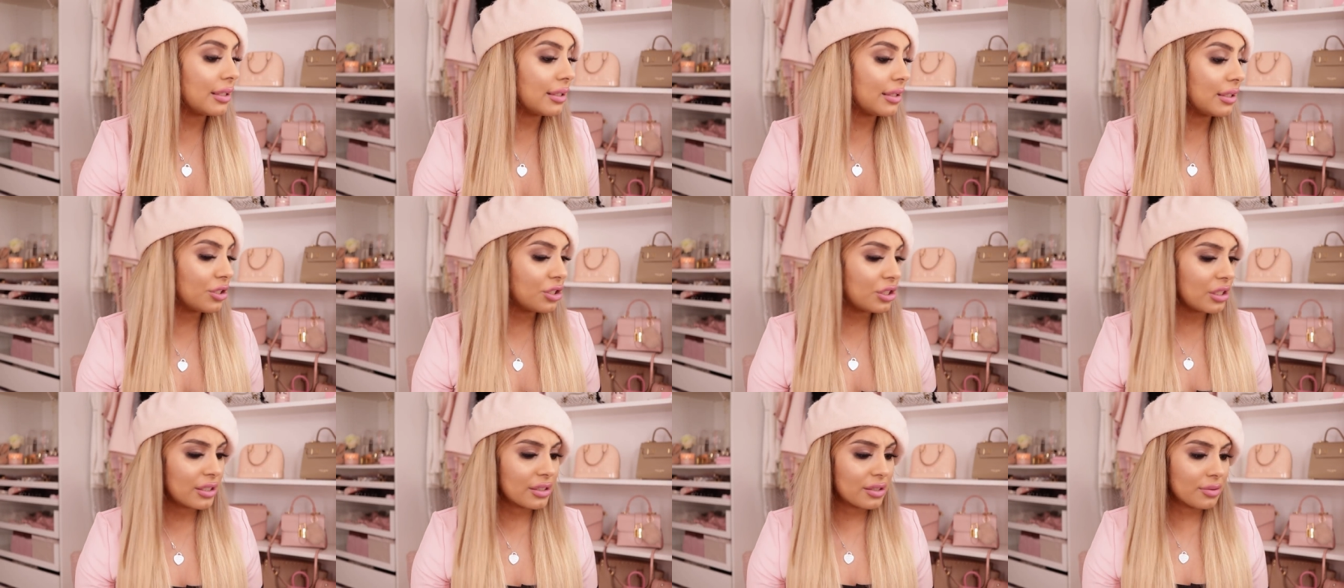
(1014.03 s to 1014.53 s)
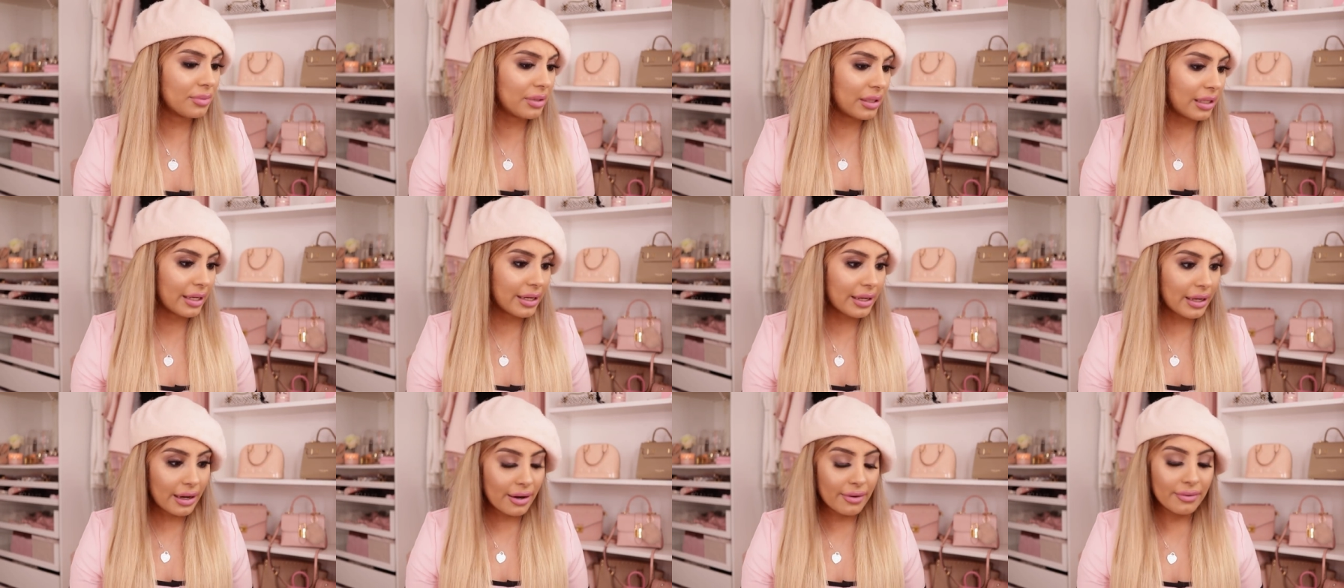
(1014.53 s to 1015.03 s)
I think she has them in
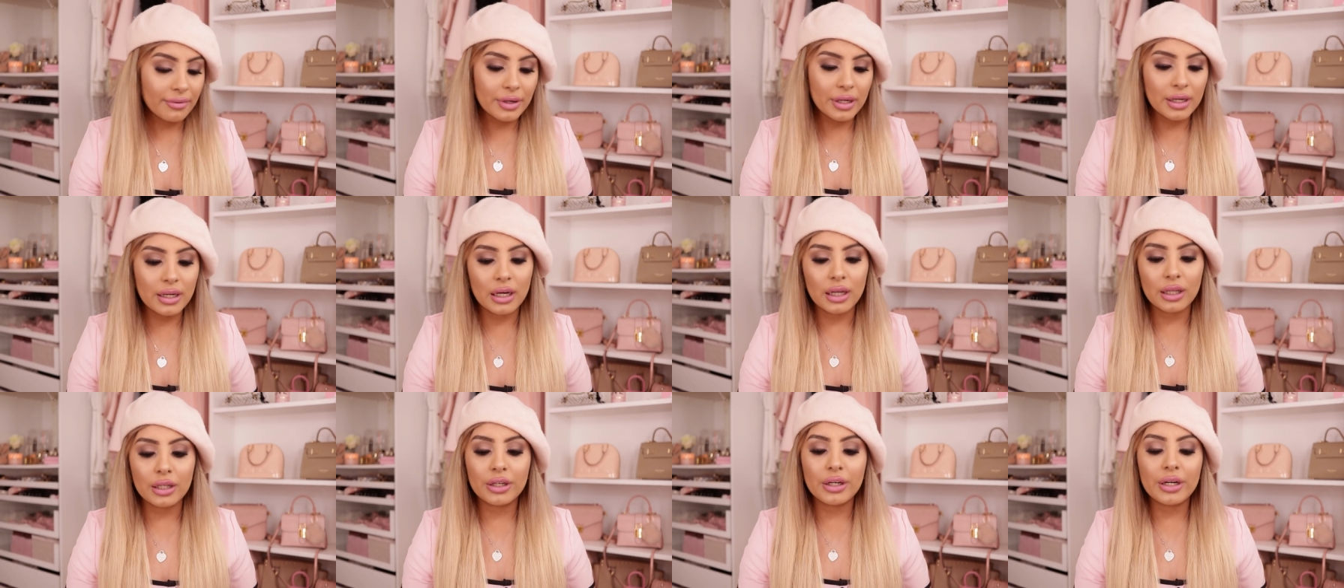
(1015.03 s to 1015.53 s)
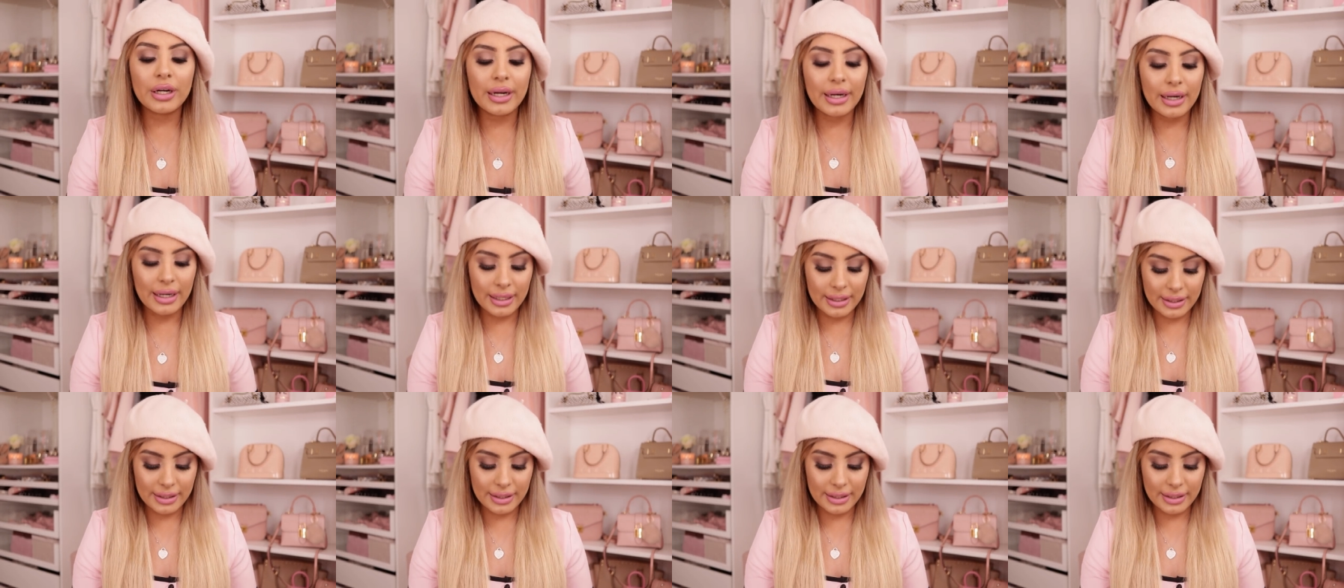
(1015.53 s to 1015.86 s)
like every color and